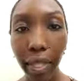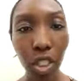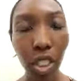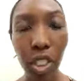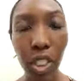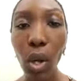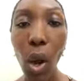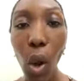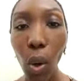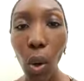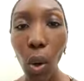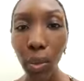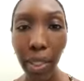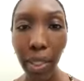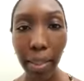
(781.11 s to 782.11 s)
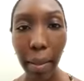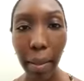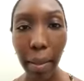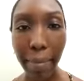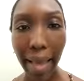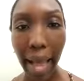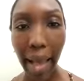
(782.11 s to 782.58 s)
She doesn't hold nothing
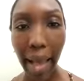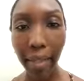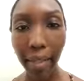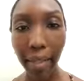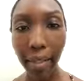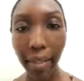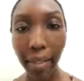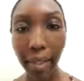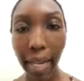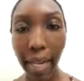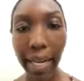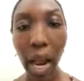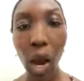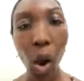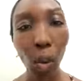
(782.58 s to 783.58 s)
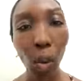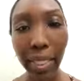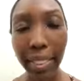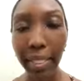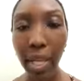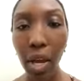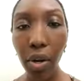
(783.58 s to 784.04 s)
back. And I always
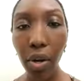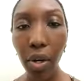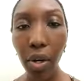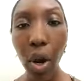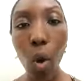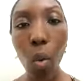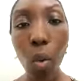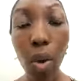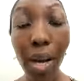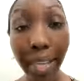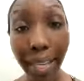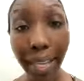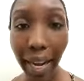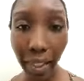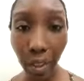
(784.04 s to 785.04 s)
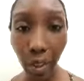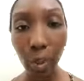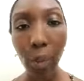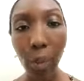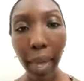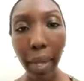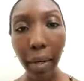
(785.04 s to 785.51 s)
tell her, what can I
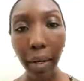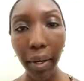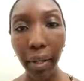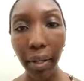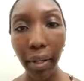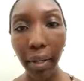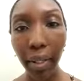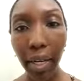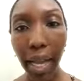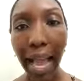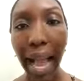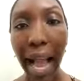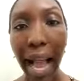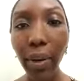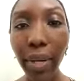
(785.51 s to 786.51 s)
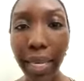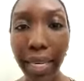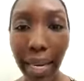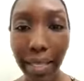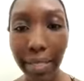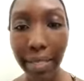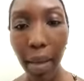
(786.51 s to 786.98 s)
do better? How can I
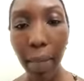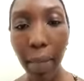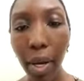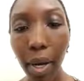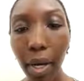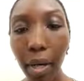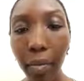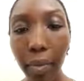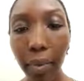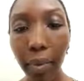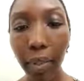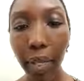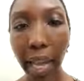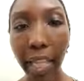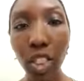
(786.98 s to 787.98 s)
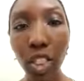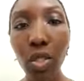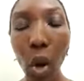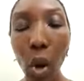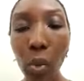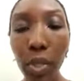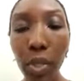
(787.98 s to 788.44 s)
step up? And she's
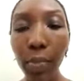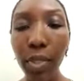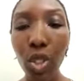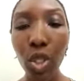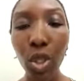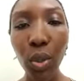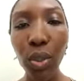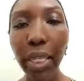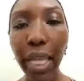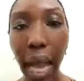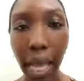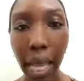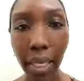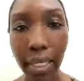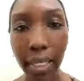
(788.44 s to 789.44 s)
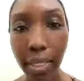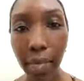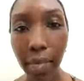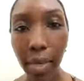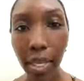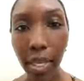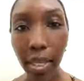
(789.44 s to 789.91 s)
always been truly honest to
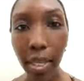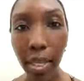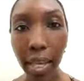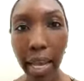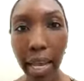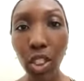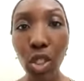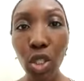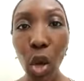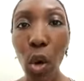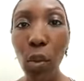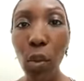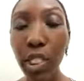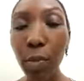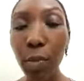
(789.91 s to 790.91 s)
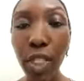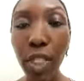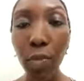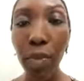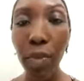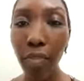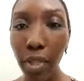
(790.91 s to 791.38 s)
me, and she's always
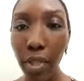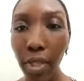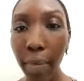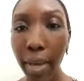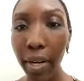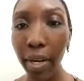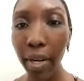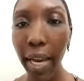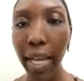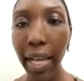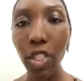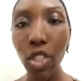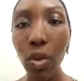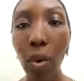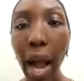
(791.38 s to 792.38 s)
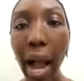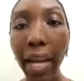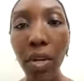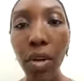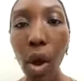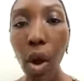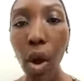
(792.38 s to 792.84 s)
pushed me for the better. And so I
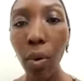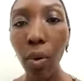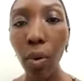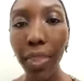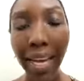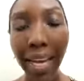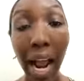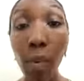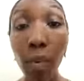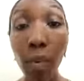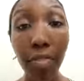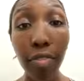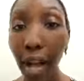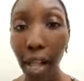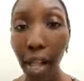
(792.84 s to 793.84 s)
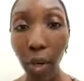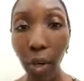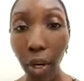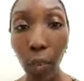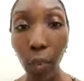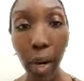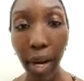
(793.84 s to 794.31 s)
know that I will follow
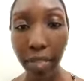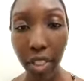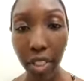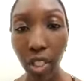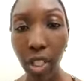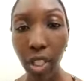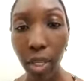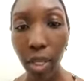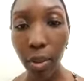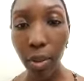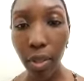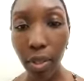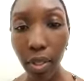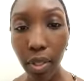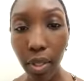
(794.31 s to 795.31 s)
her wherever she goes.